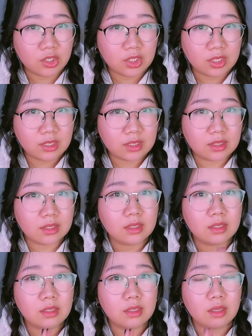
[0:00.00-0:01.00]

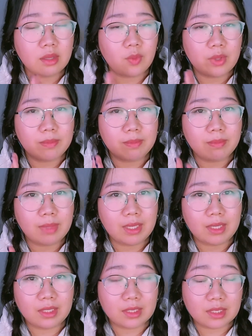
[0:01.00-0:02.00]
logics when
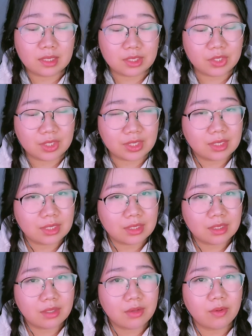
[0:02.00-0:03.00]
making
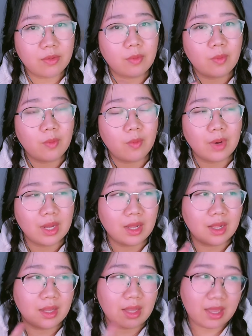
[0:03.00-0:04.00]
decisions,
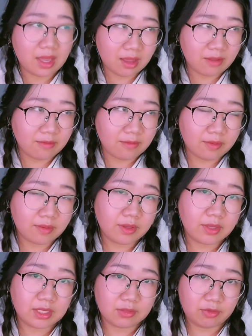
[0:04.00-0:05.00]
while F
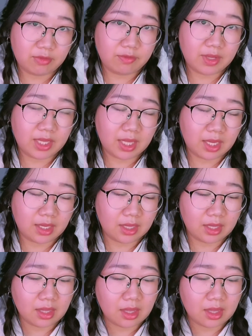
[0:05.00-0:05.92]
is for feeling.